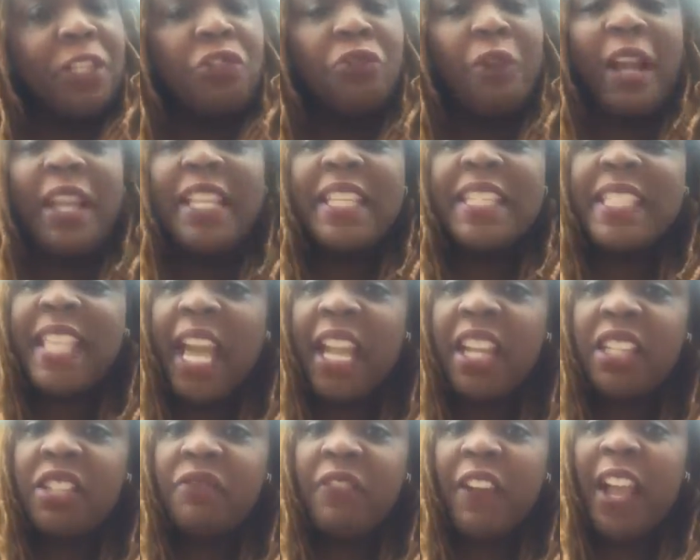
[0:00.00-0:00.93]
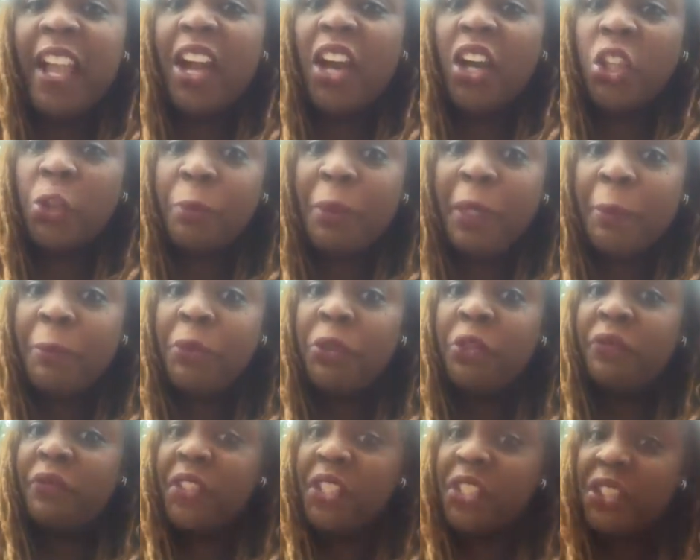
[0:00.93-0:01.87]
trying to satisfy other
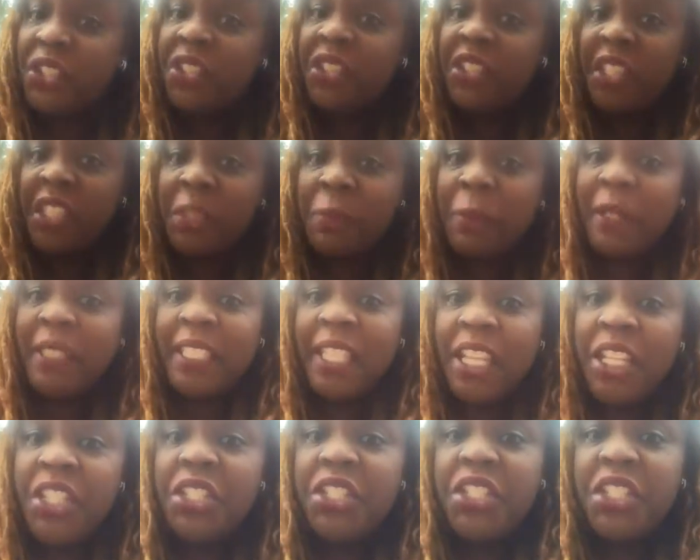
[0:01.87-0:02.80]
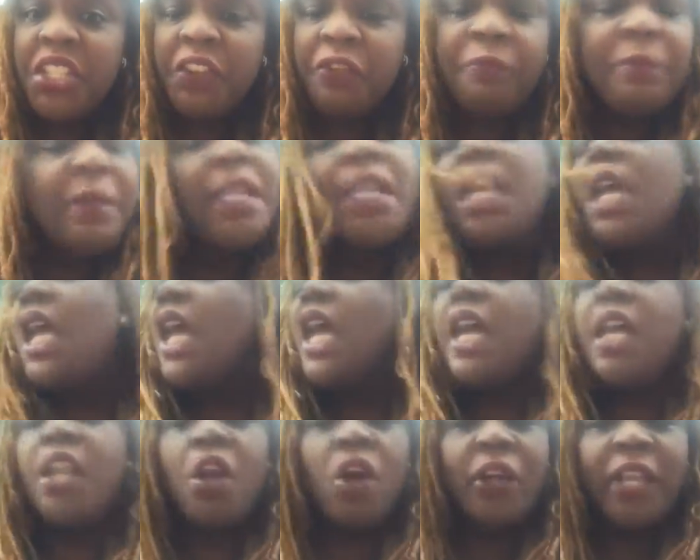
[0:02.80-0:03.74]
people's visions and expectations of me,
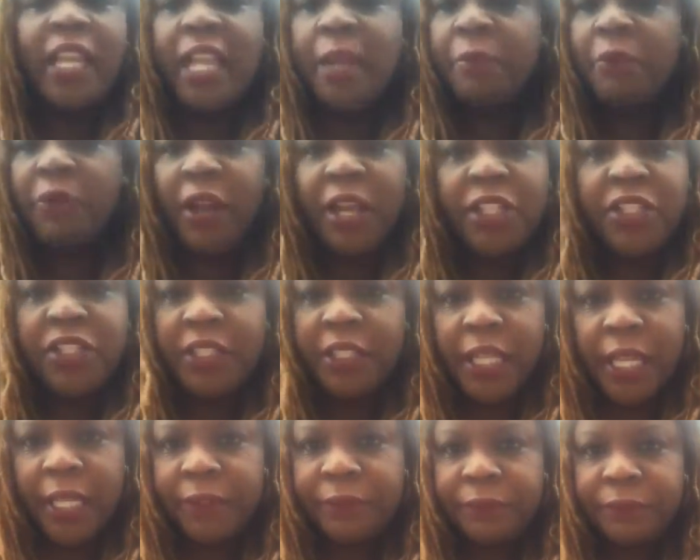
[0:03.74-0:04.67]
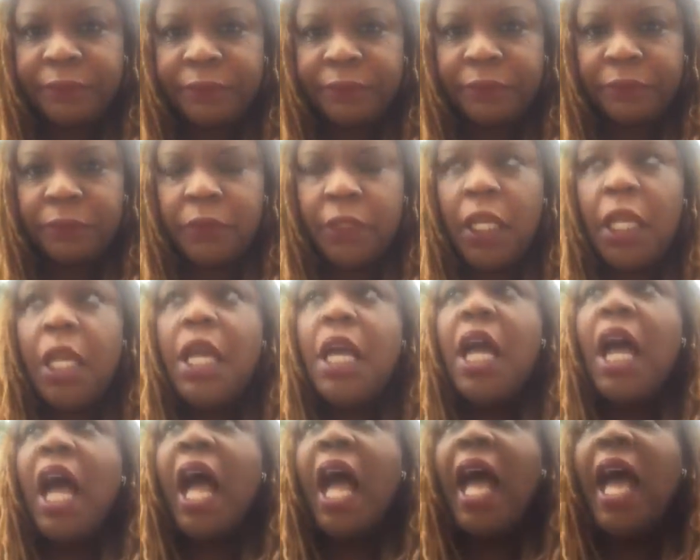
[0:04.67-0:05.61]
it all came crashing down.
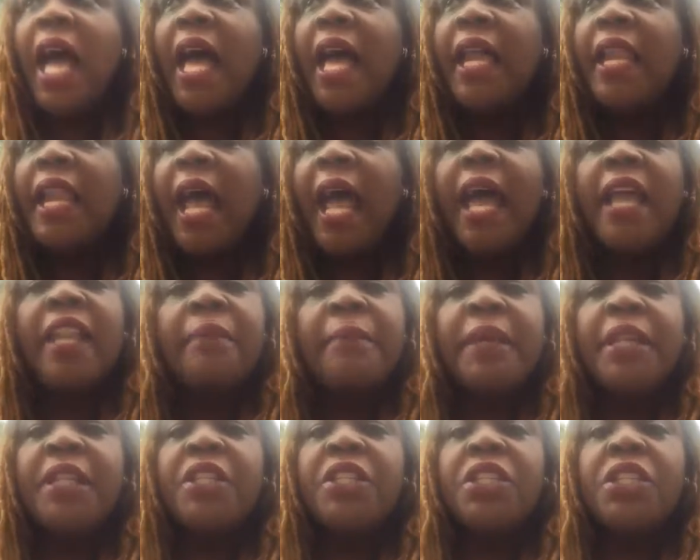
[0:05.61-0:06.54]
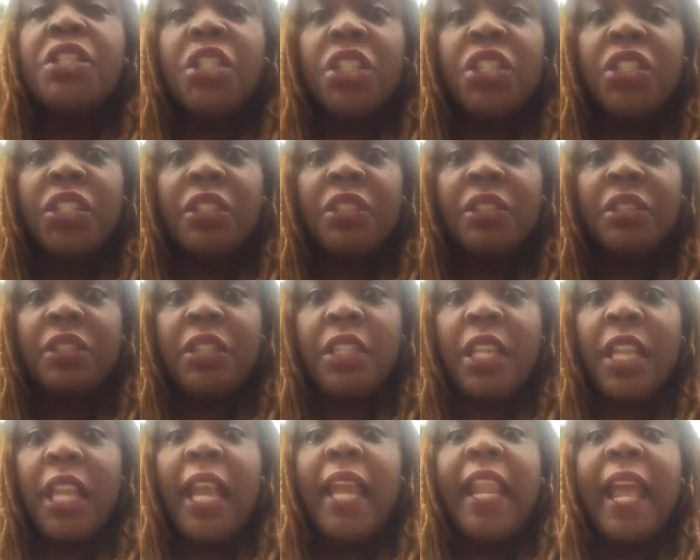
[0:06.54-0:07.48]
And I had to make a decision.
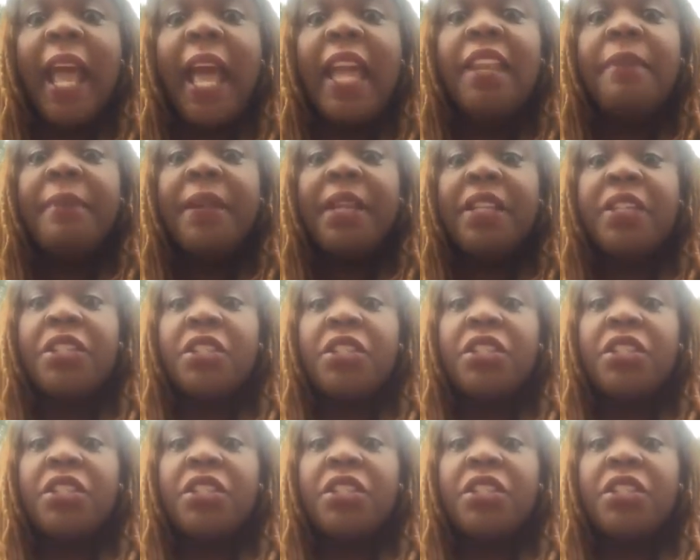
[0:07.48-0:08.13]
And I had to make a